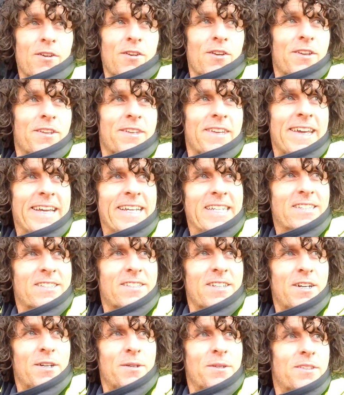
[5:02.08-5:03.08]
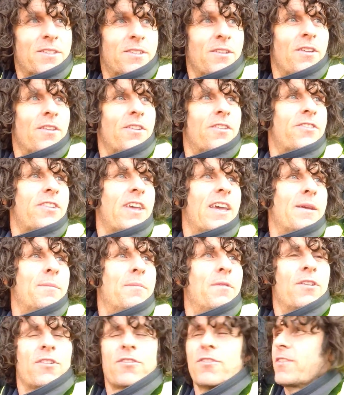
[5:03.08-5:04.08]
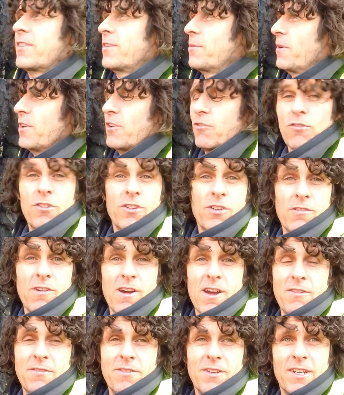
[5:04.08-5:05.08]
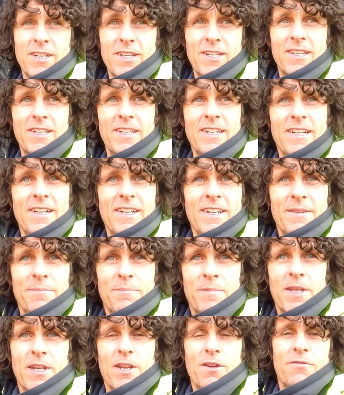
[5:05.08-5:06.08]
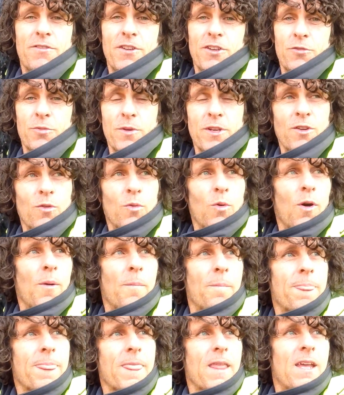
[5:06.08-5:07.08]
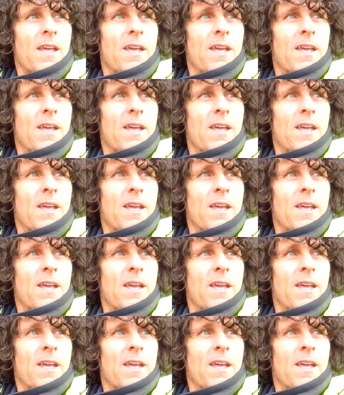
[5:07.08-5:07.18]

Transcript: holiday, so it's not the same as when you're on your own. You can, fish when you want.